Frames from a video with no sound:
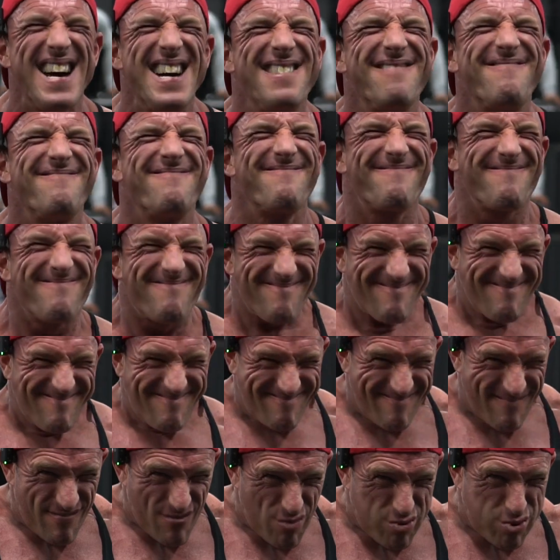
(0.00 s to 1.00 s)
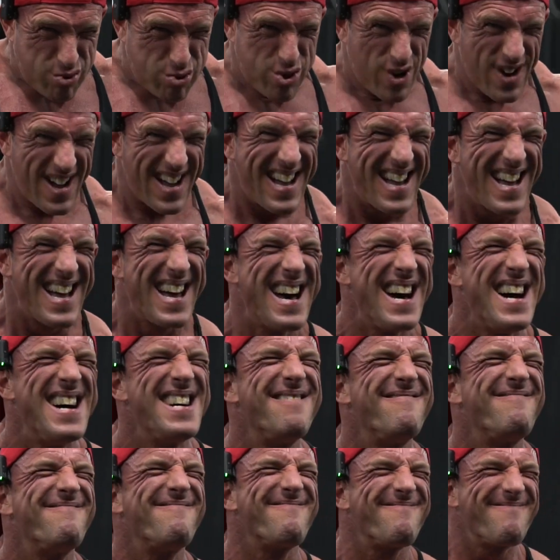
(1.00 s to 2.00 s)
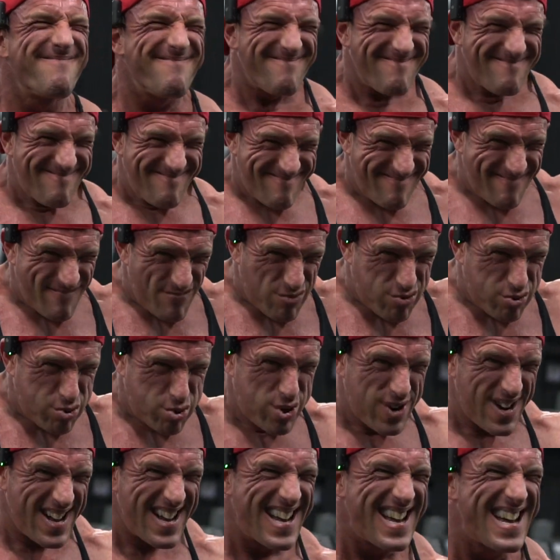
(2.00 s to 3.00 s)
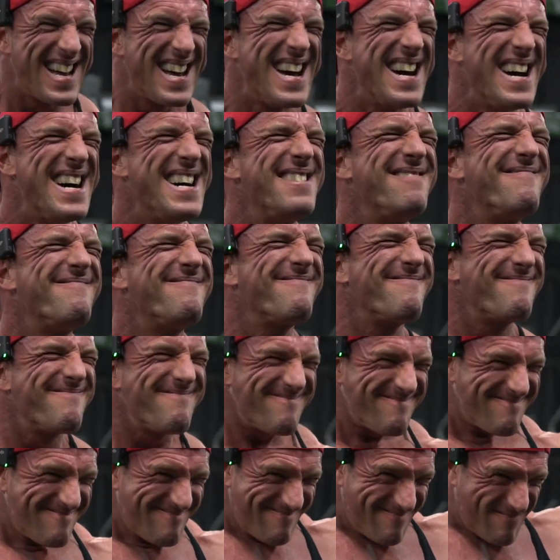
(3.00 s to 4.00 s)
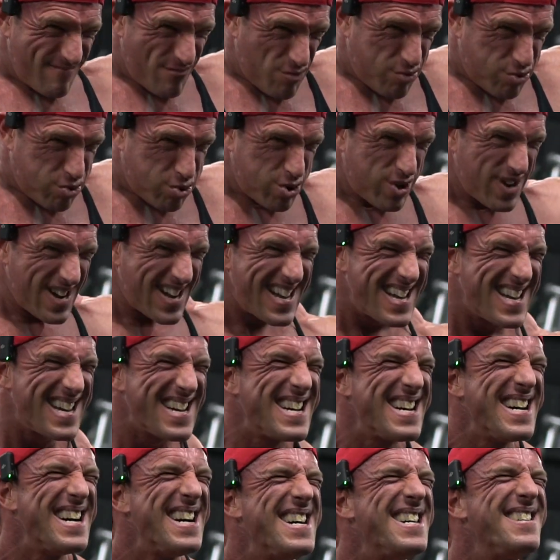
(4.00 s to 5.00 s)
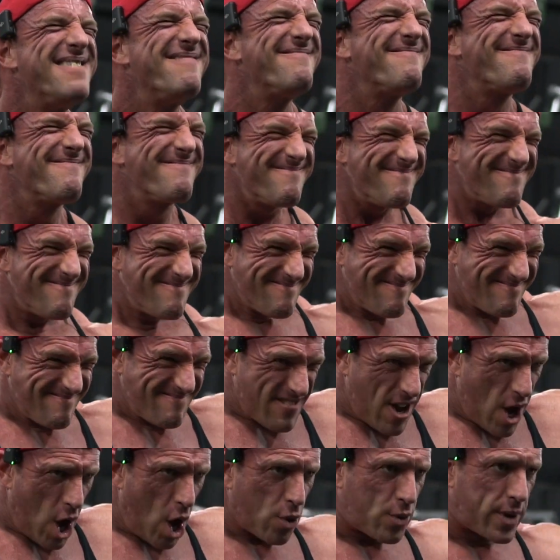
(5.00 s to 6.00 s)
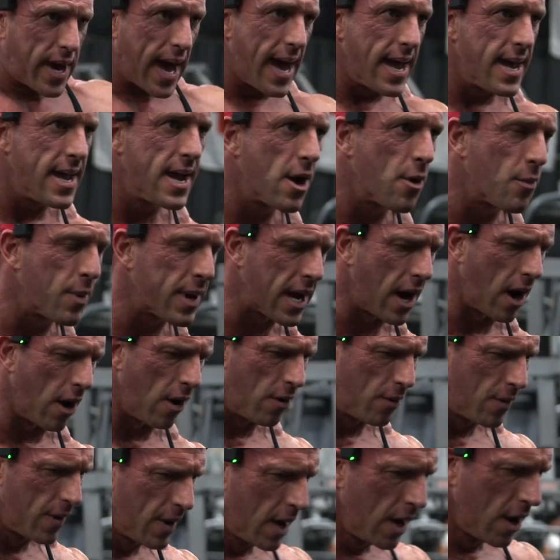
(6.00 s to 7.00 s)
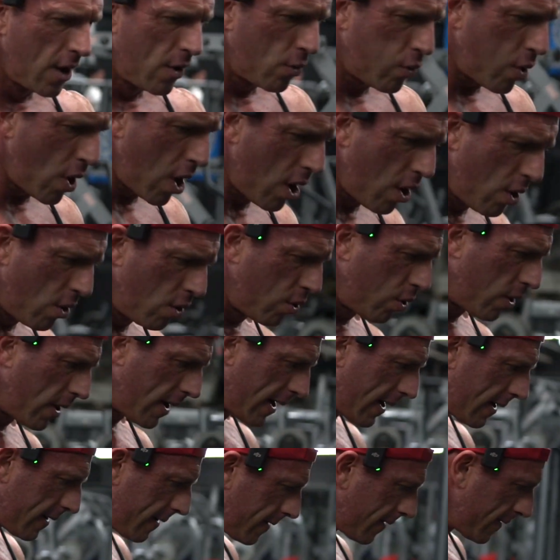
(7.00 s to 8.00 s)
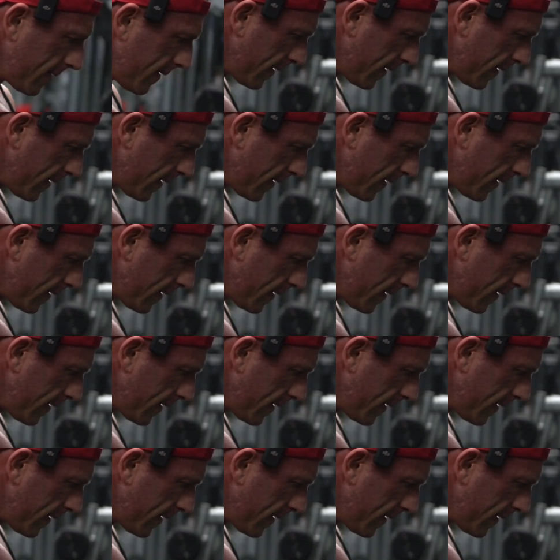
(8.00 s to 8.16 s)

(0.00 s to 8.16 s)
So you won't see me uh, breaking any records or going real heavy on shoulder training. But uh, this, this does give you an idea, though, of how to structure a shoulder workout for